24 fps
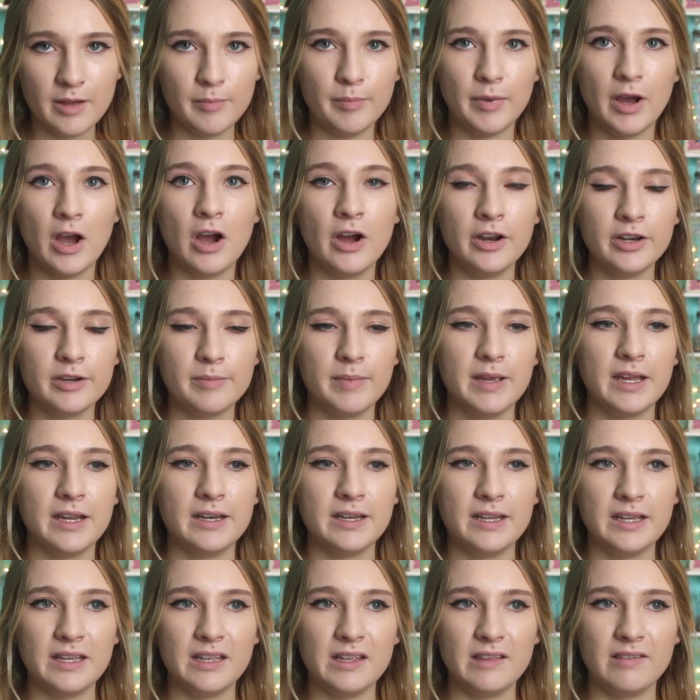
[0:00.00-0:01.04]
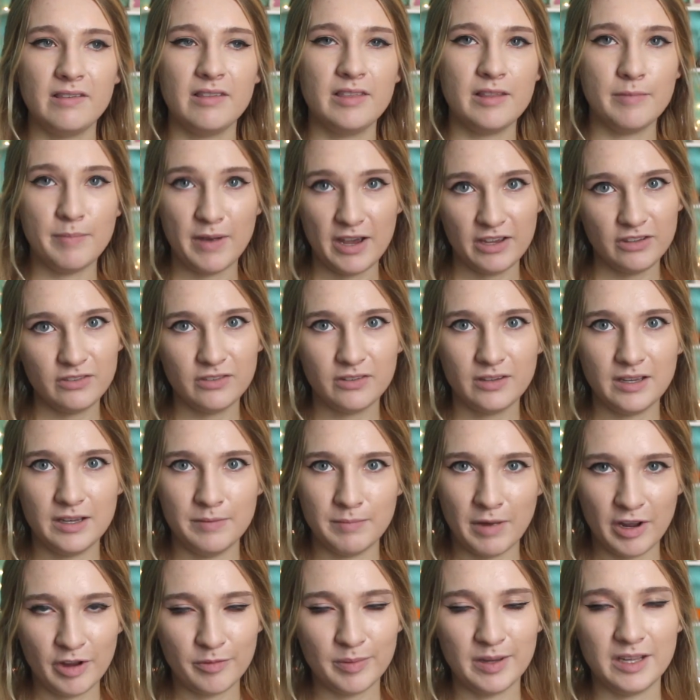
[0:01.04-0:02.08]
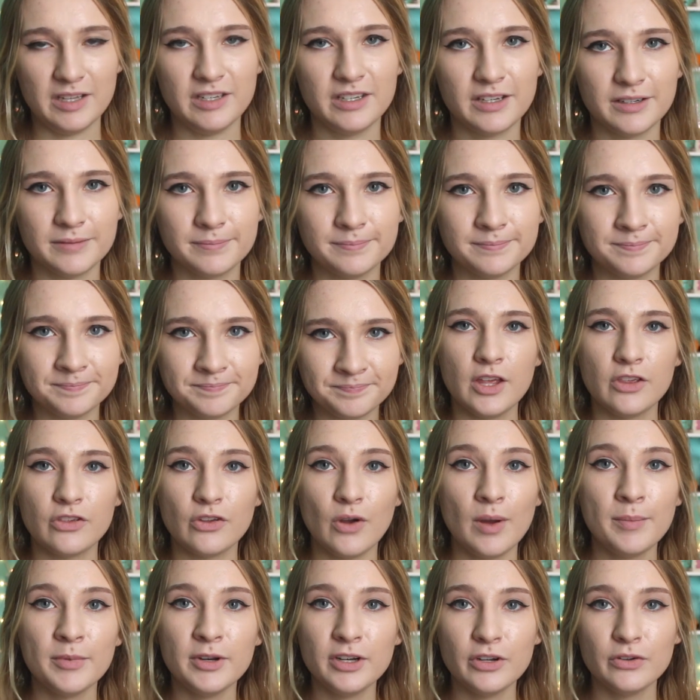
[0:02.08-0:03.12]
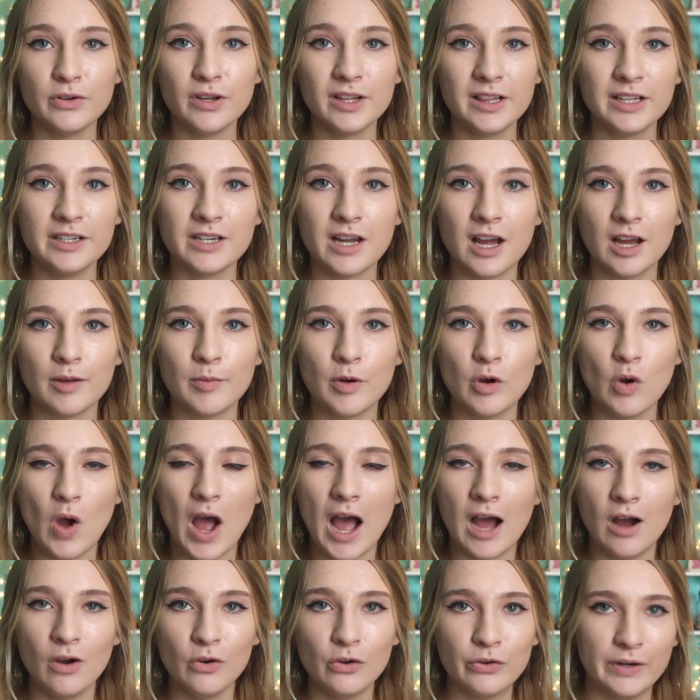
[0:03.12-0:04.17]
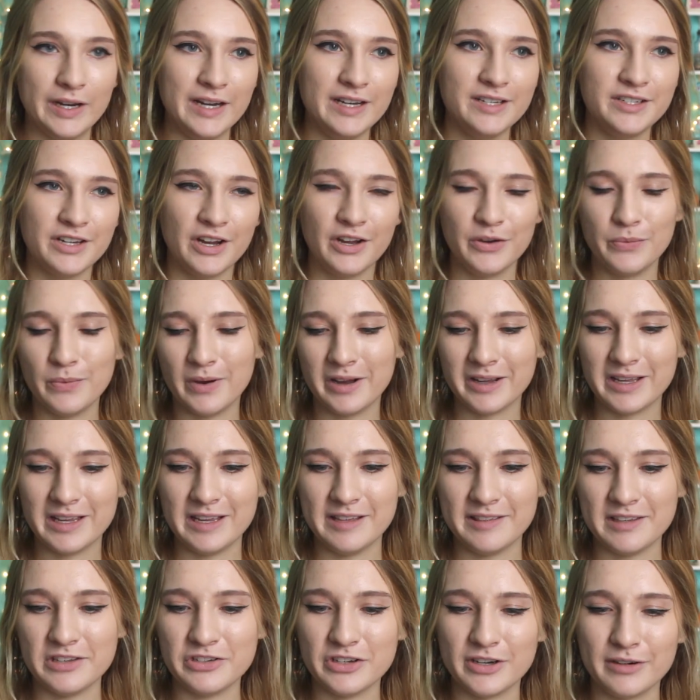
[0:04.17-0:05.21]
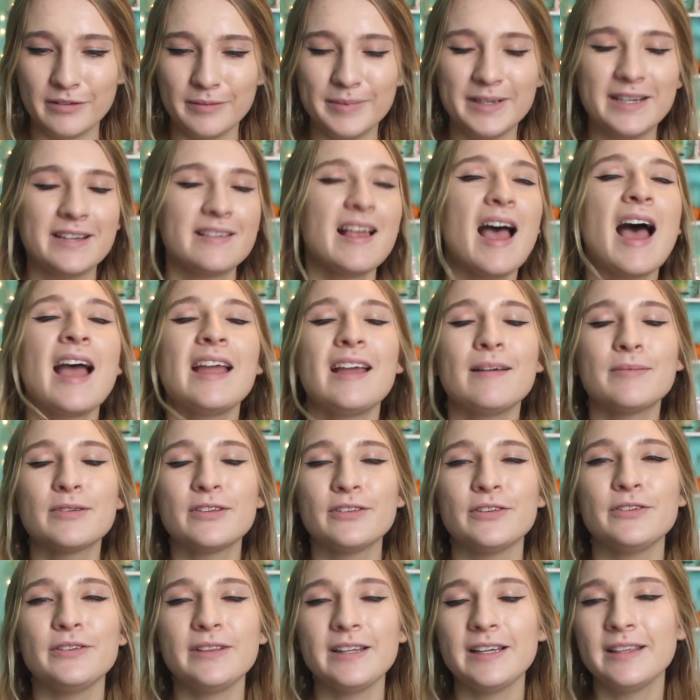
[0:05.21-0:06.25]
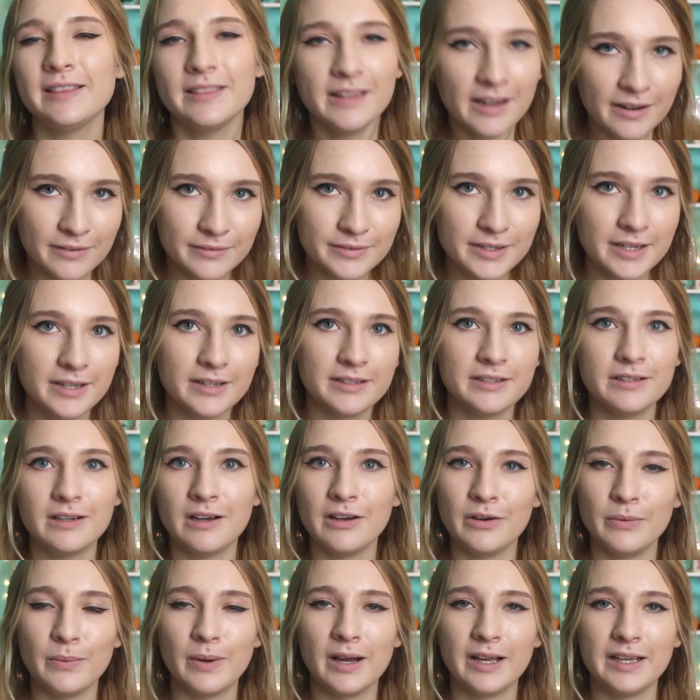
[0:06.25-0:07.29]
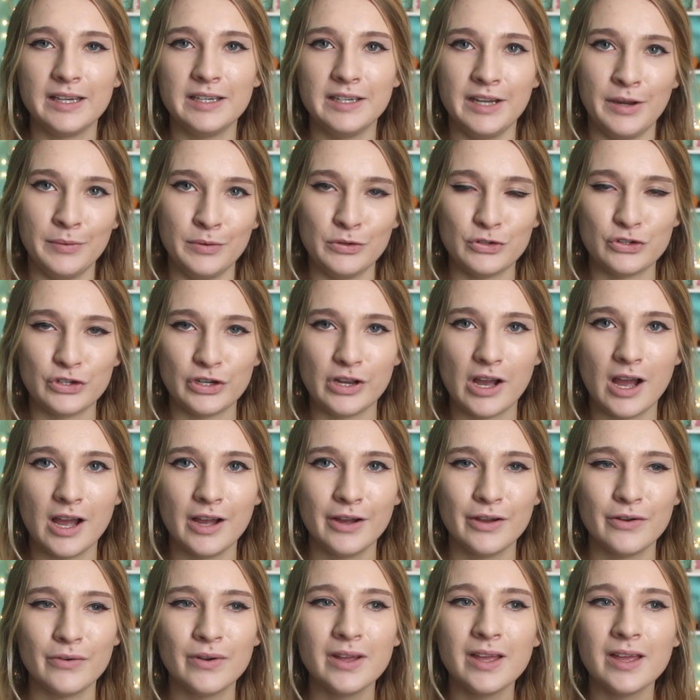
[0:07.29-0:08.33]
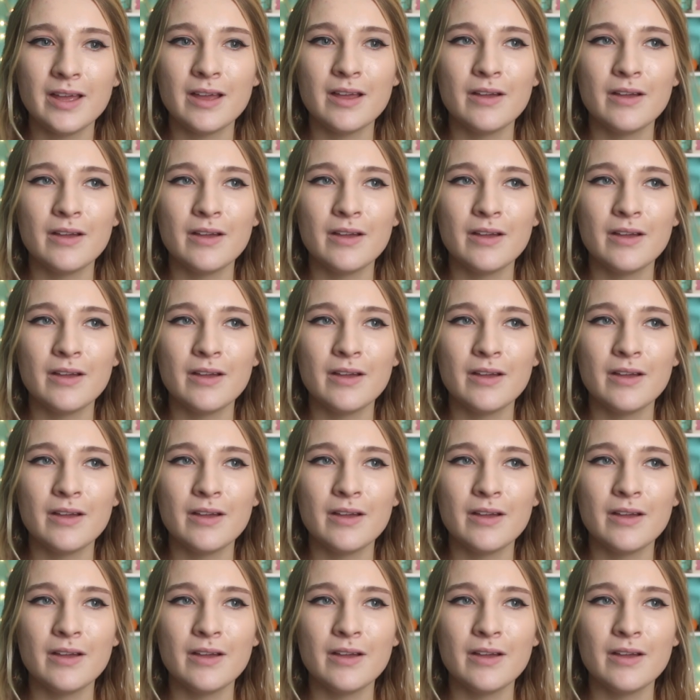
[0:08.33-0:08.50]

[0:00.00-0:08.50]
But on-demand is the best, in my opinion. So I'm going to quickly talk about how great dog walking is in general, because I absolutely loved dog walking down in Chicago.